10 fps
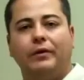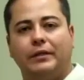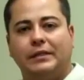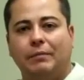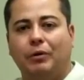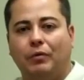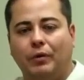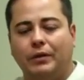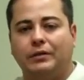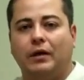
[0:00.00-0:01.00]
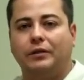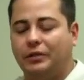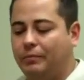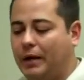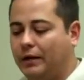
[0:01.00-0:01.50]
another example I want to
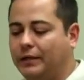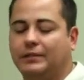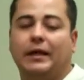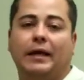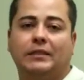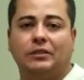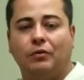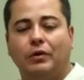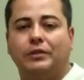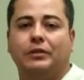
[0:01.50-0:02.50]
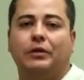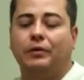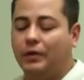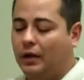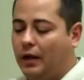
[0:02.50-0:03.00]
talk to you about is a storage
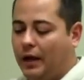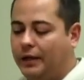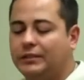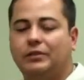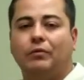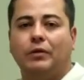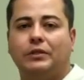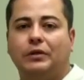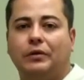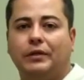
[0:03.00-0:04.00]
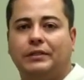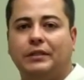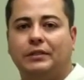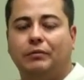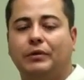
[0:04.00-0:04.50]
node. In a storage node,
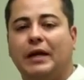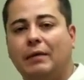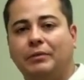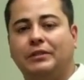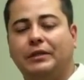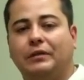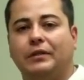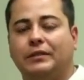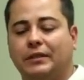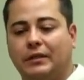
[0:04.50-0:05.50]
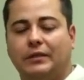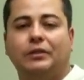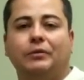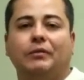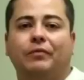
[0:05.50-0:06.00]
essentially what happens here is in the
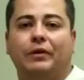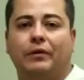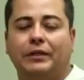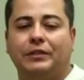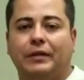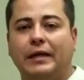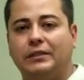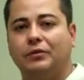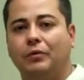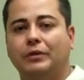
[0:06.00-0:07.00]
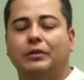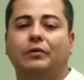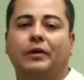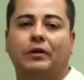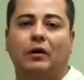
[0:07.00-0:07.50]
Hadoop configuration, that storage
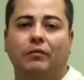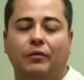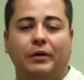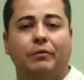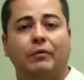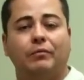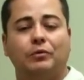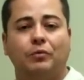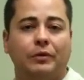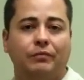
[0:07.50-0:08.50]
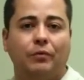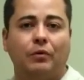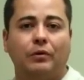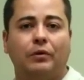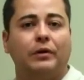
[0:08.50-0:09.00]
node can call for anywhere from
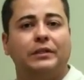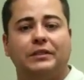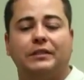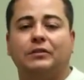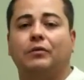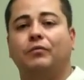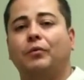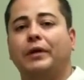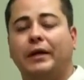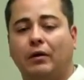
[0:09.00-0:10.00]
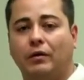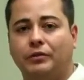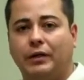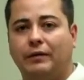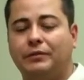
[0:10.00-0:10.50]
24, 36, or 48
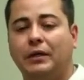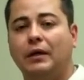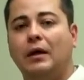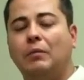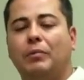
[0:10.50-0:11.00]
hard drives.